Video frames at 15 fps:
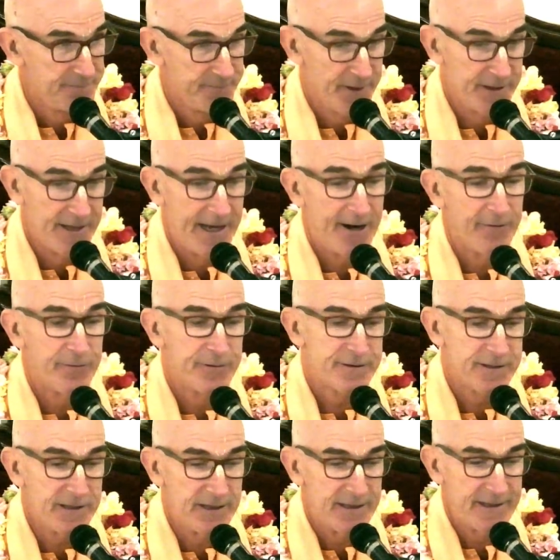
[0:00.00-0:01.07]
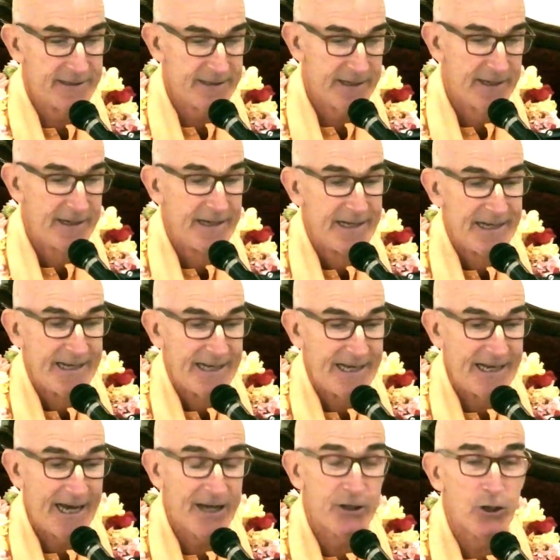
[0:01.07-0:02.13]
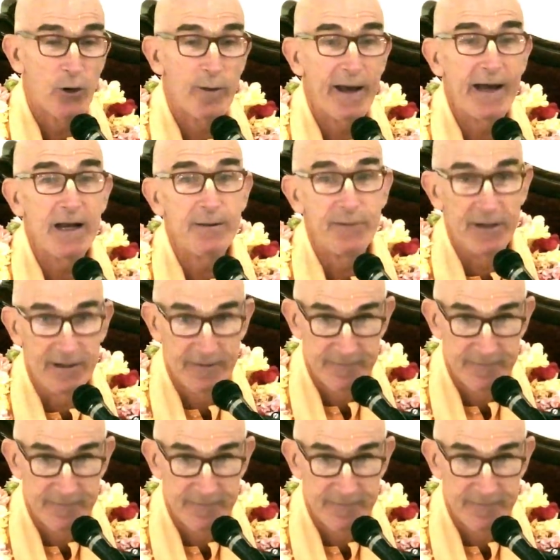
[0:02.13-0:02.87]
And now we're seeing he had no enemy.